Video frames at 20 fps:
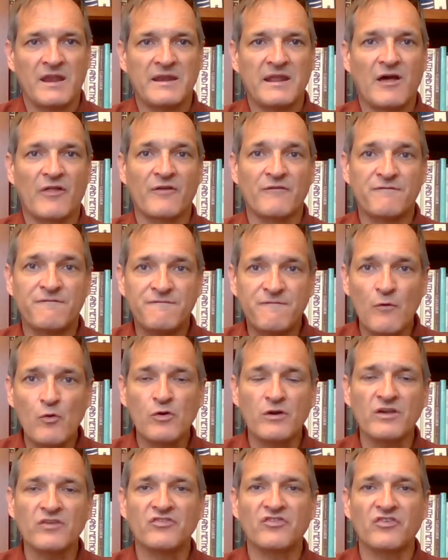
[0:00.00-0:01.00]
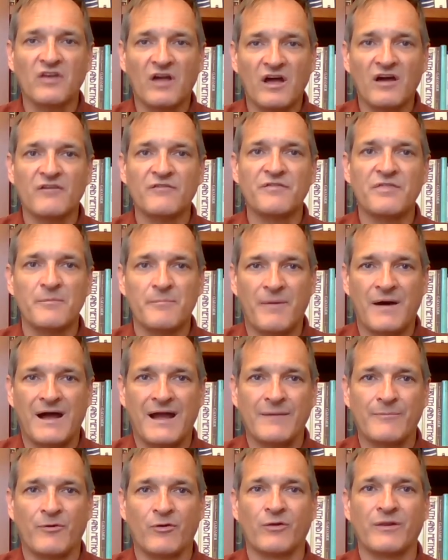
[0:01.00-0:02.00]
Now, the focus of the
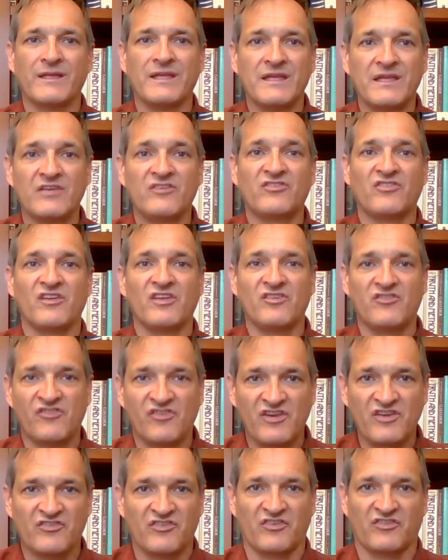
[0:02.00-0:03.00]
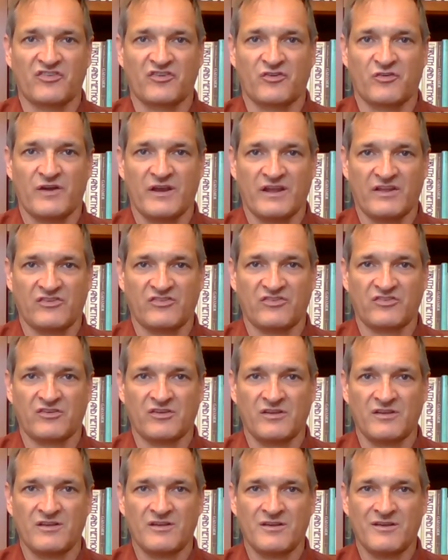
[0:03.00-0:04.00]
Bible is Jesus Christ.
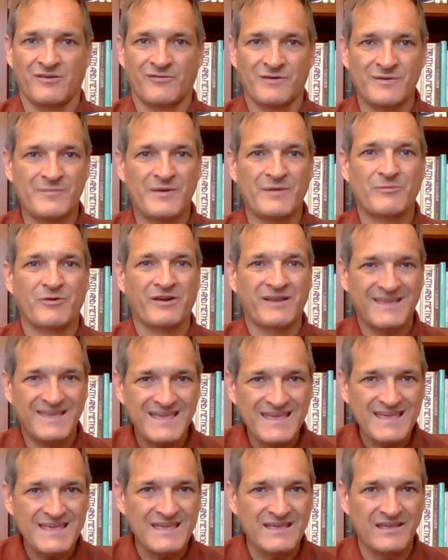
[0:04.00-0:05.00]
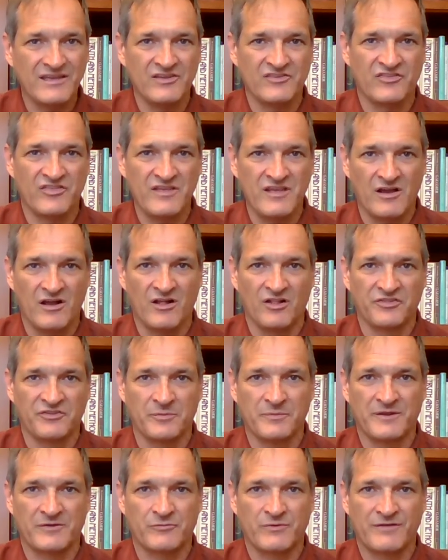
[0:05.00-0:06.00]
Remember, He is the
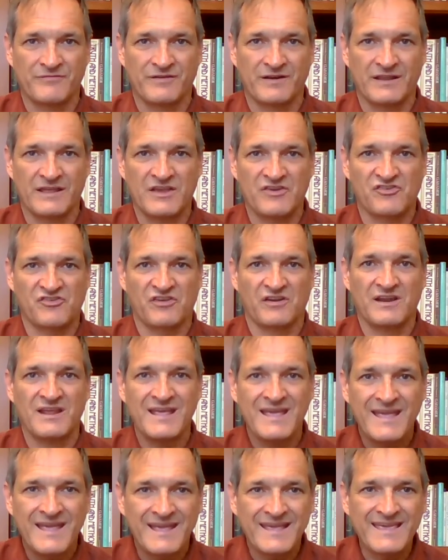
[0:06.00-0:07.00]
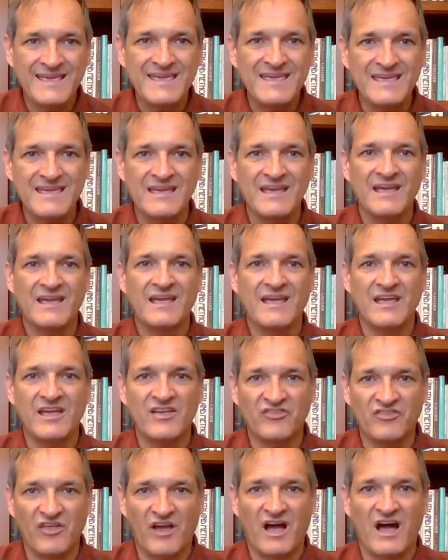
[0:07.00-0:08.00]
ultimate revelation, He
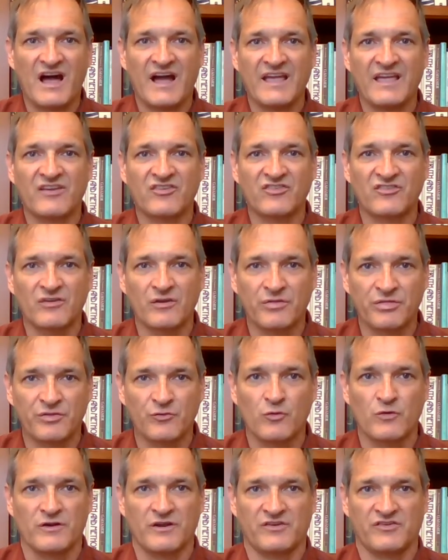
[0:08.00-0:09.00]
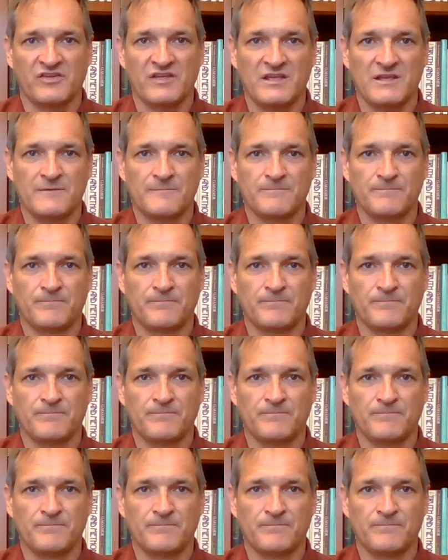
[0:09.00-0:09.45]
is the highest authority.